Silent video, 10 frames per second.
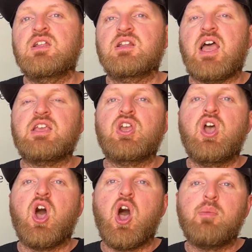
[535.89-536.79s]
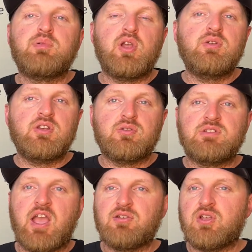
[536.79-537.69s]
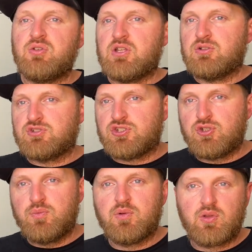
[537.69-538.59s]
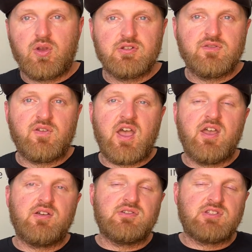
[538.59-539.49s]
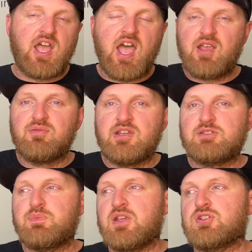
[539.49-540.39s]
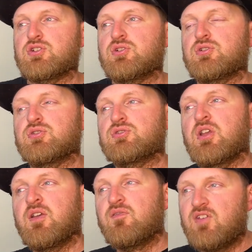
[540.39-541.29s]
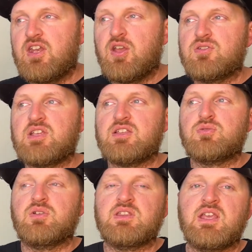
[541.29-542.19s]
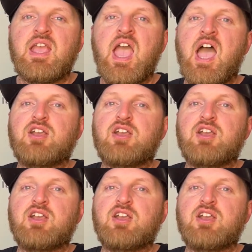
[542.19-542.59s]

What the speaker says: like uploading or downloading super large files, high-res pictures, videos, that sort of thing.